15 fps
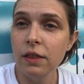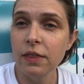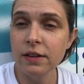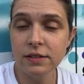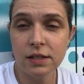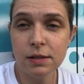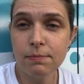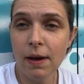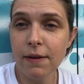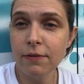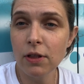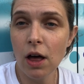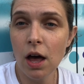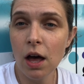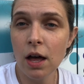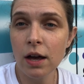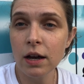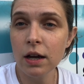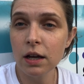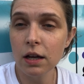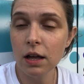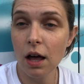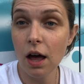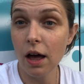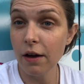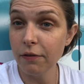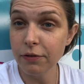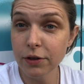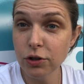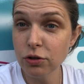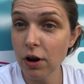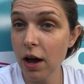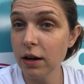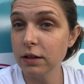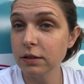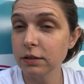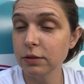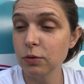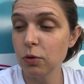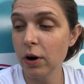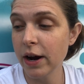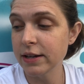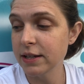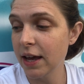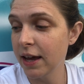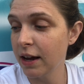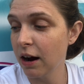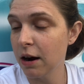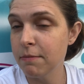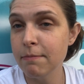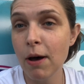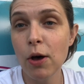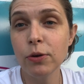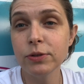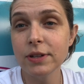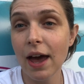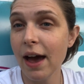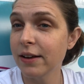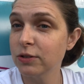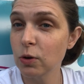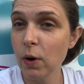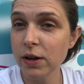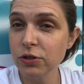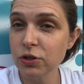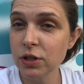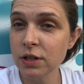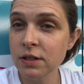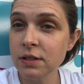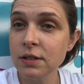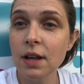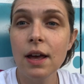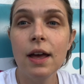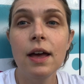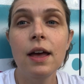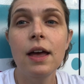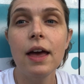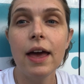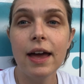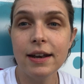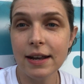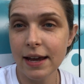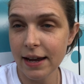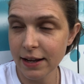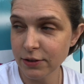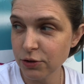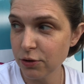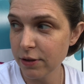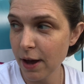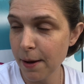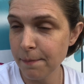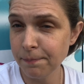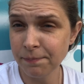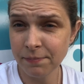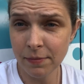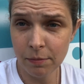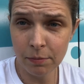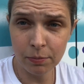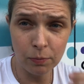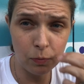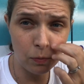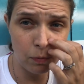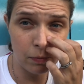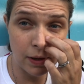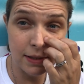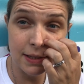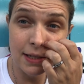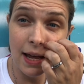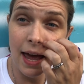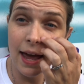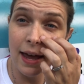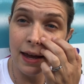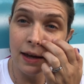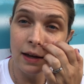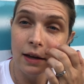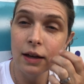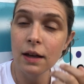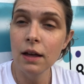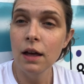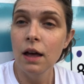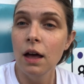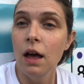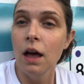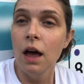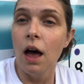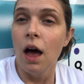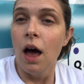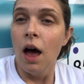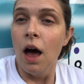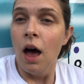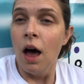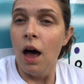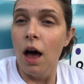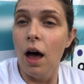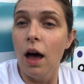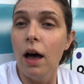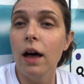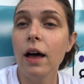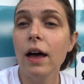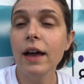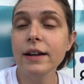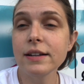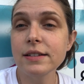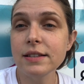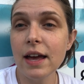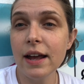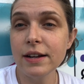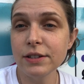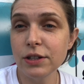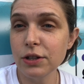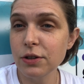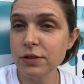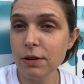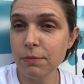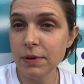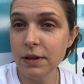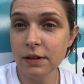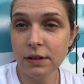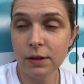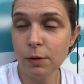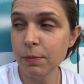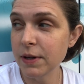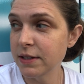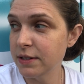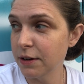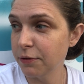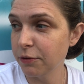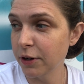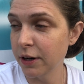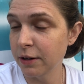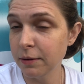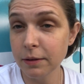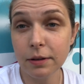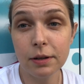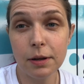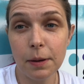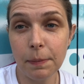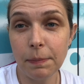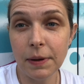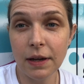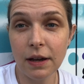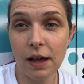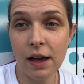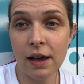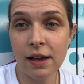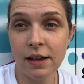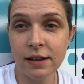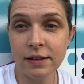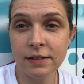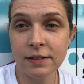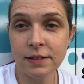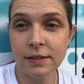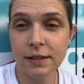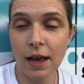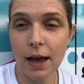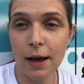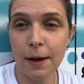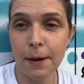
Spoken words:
This is my vlog off the truck where I take our most asked questions and I answer them. But today I decided to do something a little bit different because